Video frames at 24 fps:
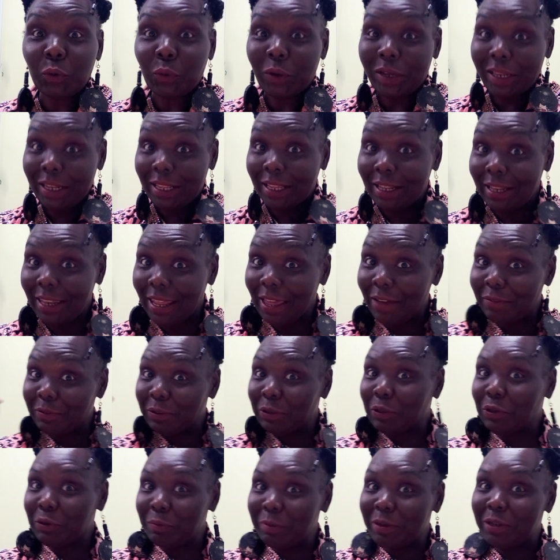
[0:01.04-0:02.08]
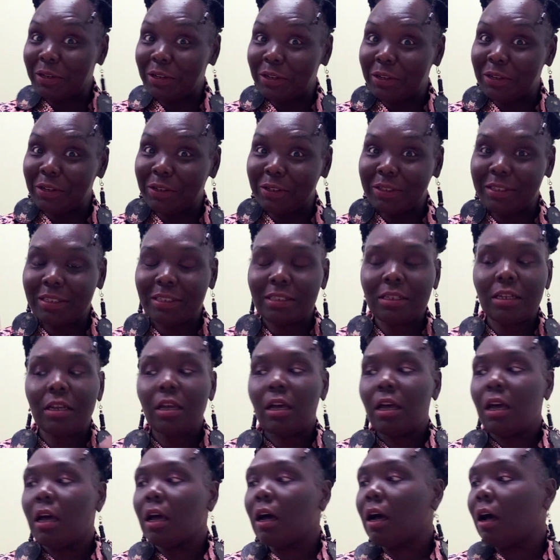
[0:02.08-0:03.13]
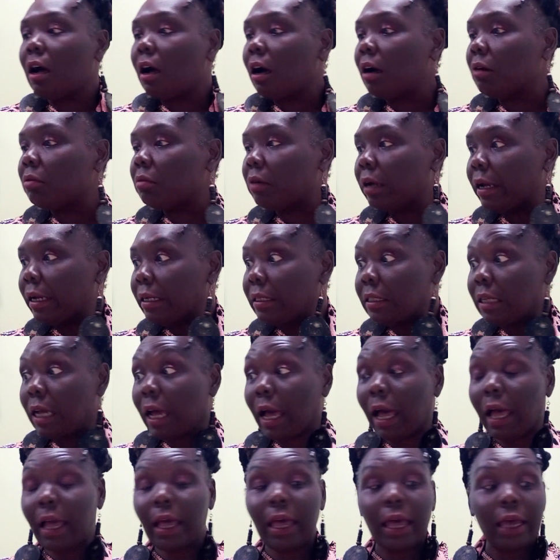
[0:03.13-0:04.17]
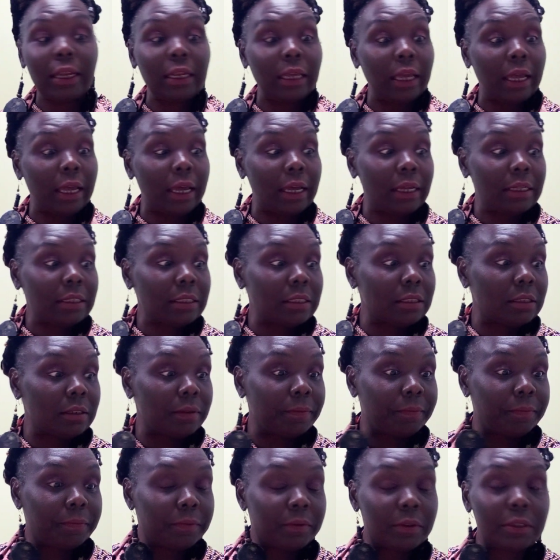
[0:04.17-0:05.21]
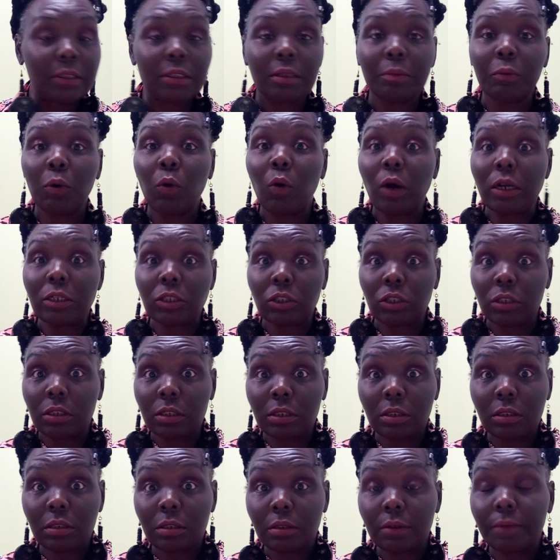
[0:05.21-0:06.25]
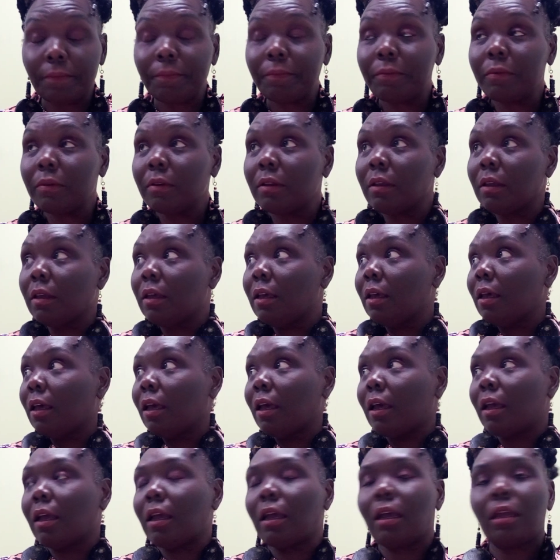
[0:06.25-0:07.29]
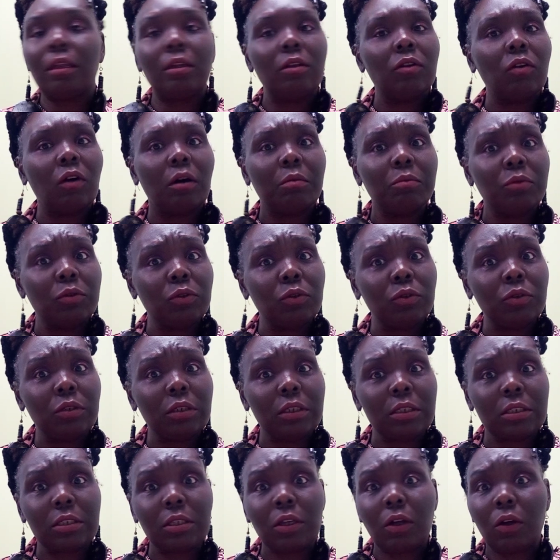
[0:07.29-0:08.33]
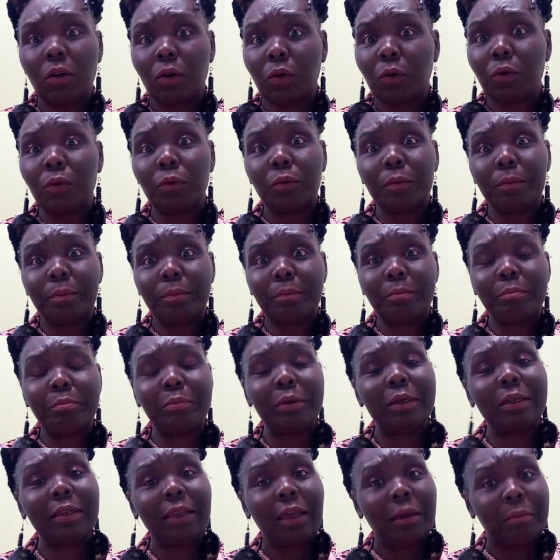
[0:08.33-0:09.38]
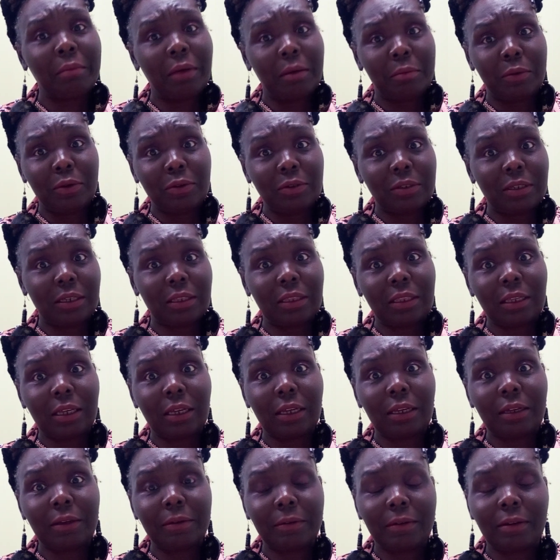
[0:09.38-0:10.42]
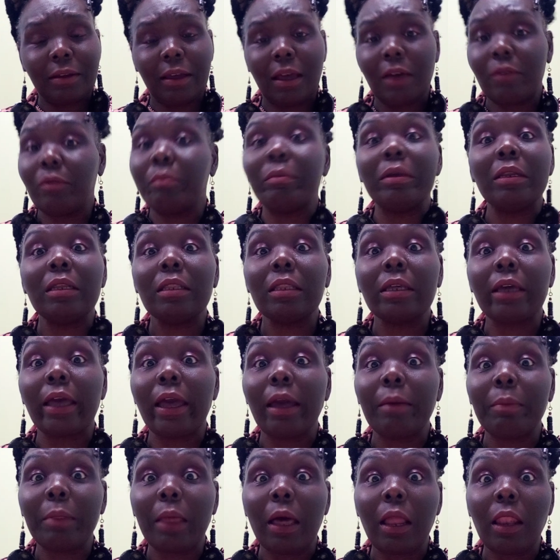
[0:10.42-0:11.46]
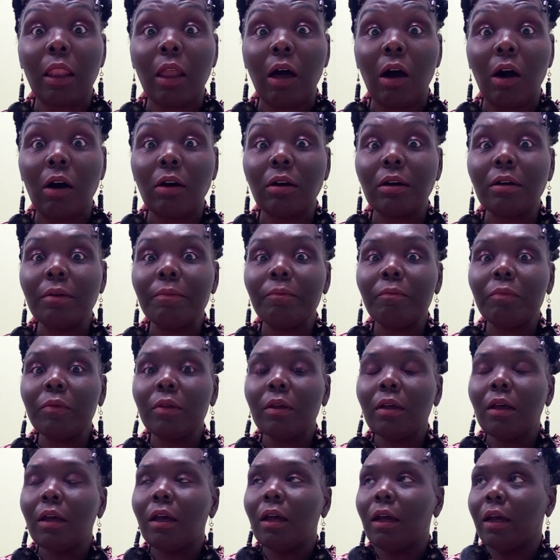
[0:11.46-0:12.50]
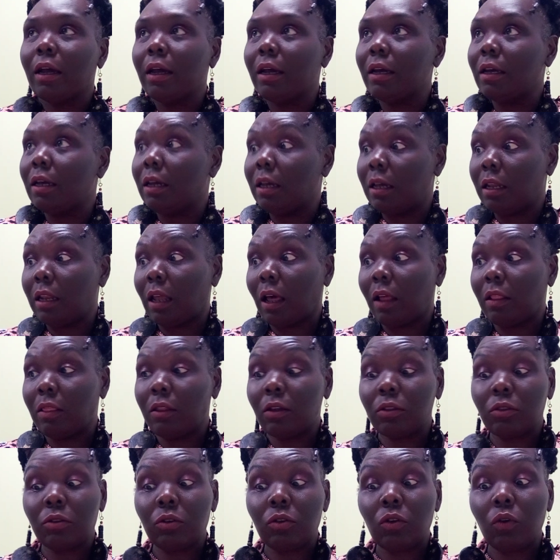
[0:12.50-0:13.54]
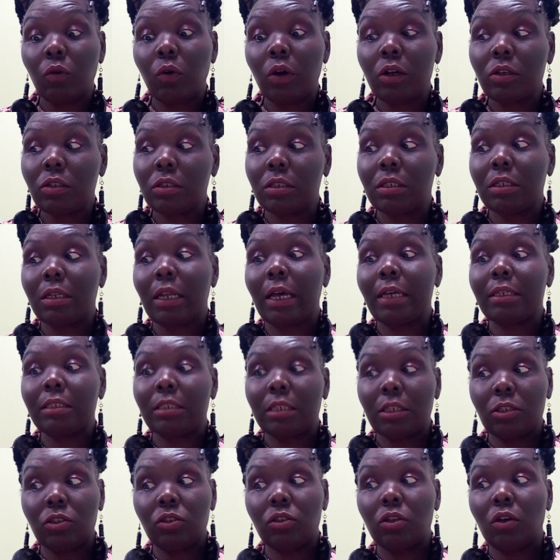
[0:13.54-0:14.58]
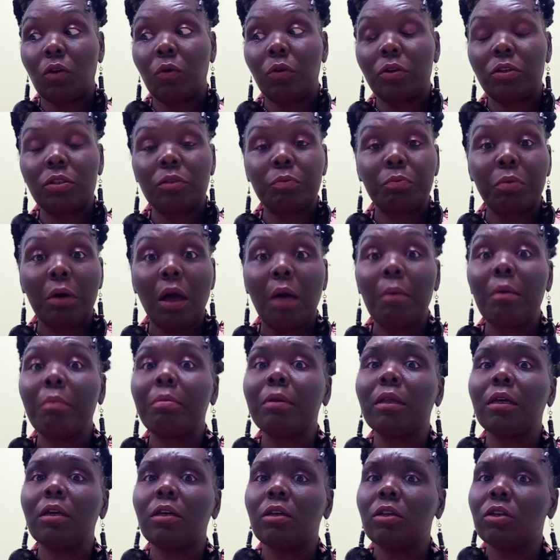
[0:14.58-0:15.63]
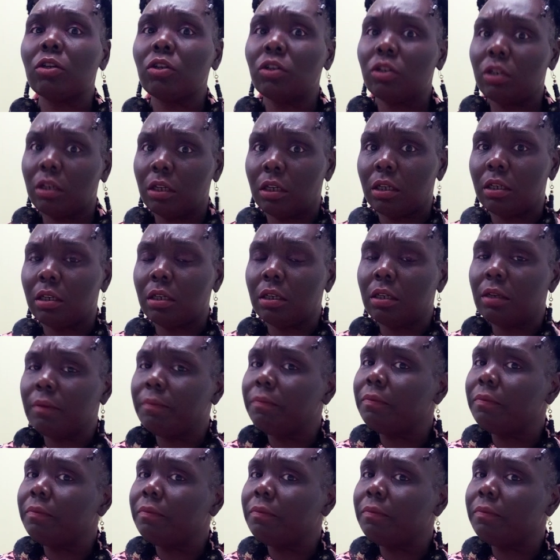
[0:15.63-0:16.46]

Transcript: Greeting, love tubers. All right, I got asked some questions. And you know, I'm new to this whole putting out my music thing. I haven't been in the game that long. And I looked through the questions and I said, you know what, it's probably good